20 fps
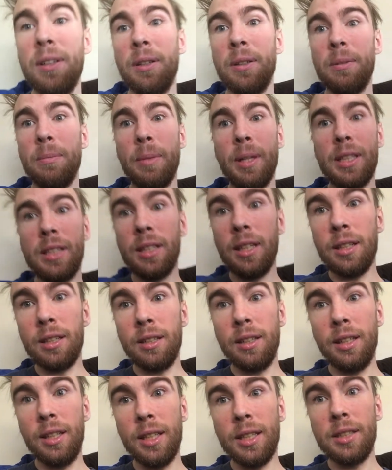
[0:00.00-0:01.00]
though my
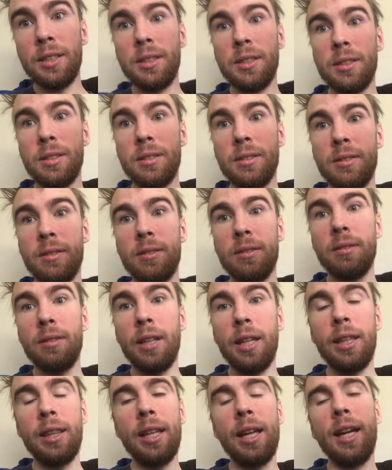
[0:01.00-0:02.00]
tongue gets
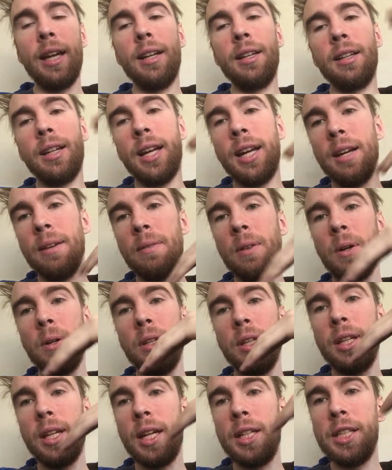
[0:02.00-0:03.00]
like that and I have all
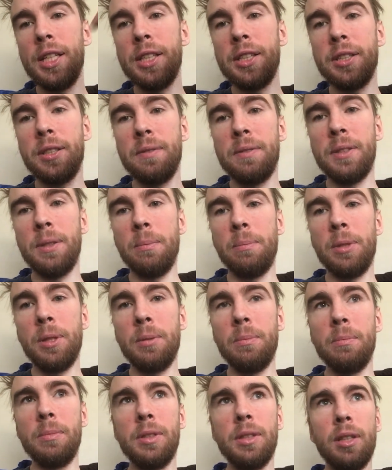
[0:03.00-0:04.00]
the digestive
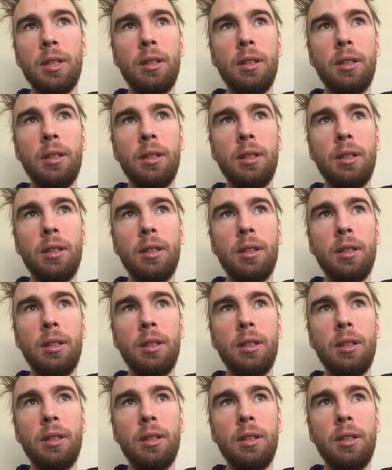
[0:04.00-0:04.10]
symptoms